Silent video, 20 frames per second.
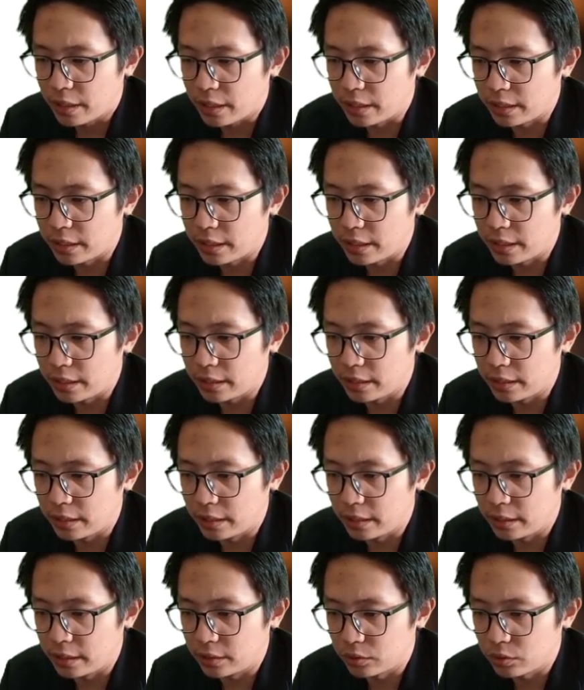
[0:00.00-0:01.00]
Then
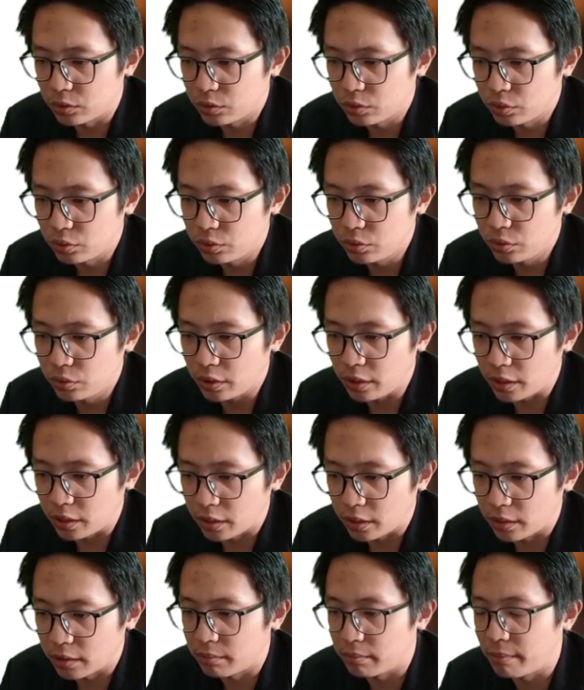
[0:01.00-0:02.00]

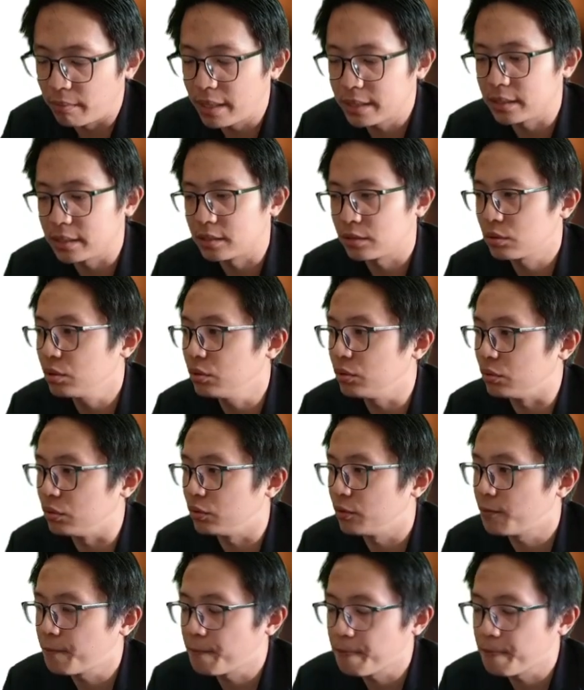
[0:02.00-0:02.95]
2a, mass is 2.